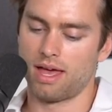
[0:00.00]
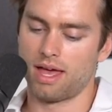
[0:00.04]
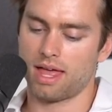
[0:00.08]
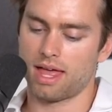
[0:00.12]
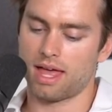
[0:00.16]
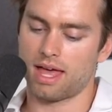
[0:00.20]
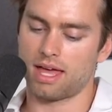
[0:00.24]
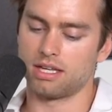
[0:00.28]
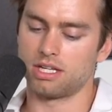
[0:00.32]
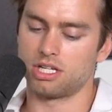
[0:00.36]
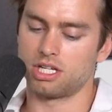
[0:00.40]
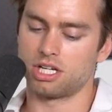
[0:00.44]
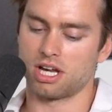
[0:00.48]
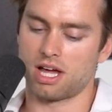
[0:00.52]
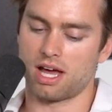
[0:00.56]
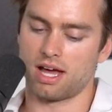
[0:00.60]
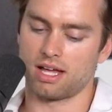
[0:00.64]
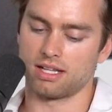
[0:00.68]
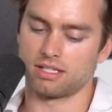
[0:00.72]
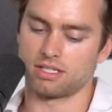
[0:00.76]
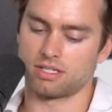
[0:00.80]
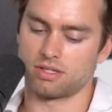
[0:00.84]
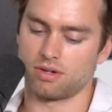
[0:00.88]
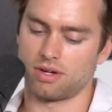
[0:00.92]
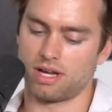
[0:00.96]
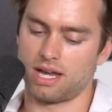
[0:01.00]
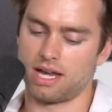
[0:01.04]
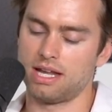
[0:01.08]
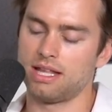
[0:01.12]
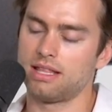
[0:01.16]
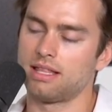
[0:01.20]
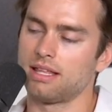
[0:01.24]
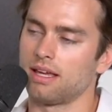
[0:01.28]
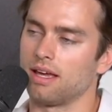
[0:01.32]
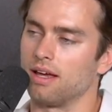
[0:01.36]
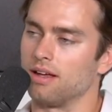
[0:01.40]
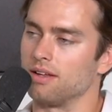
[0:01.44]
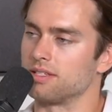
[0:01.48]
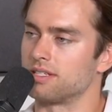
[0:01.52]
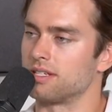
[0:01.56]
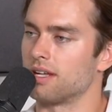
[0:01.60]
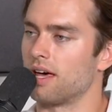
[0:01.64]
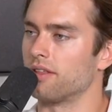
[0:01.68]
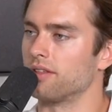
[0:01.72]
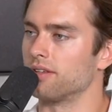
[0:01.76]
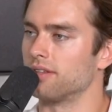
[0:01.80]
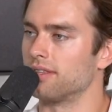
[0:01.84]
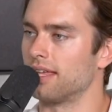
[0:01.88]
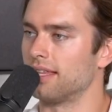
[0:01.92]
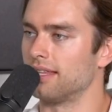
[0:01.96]
headshots or anything else
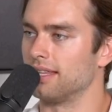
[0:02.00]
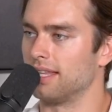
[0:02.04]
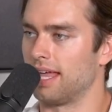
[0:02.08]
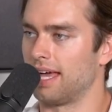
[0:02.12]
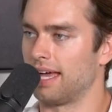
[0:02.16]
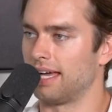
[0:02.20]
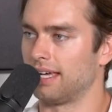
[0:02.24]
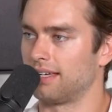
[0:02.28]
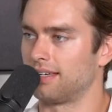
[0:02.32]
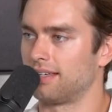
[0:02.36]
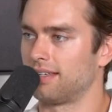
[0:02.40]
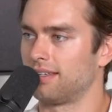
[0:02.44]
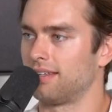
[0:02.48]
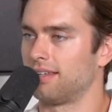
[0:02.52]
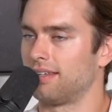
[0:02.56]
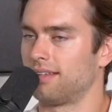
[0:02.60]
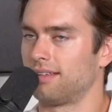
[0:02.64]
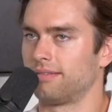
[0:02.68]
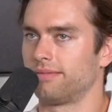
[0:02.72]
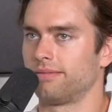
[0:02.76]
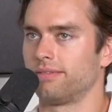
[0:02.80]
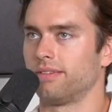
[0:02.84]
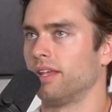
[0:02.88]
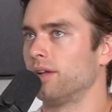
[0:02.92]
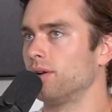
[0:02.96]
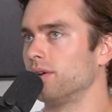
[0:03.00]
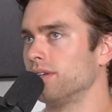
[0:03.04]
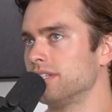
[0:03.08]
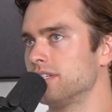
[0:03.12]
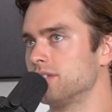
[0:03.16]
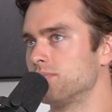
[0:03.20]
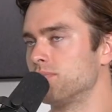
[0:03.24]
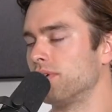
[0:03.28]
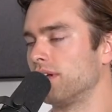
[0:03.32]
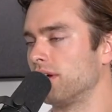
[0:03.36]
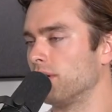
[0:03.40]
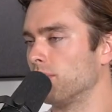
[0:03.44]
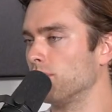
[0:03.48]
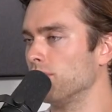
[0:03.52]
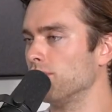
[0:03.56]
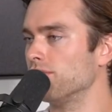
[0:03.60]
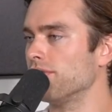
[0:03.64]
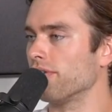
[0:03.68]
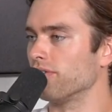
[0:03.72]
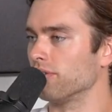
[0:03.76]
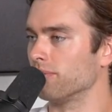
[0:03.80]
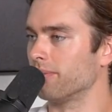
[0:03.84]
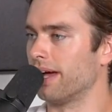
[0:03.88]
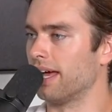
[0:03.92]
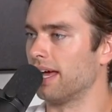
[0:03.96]
other than like literally just putting a roof
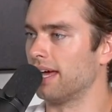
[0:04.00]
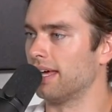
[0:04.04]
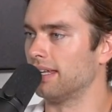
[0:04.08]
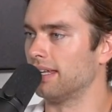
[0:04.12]
over my head.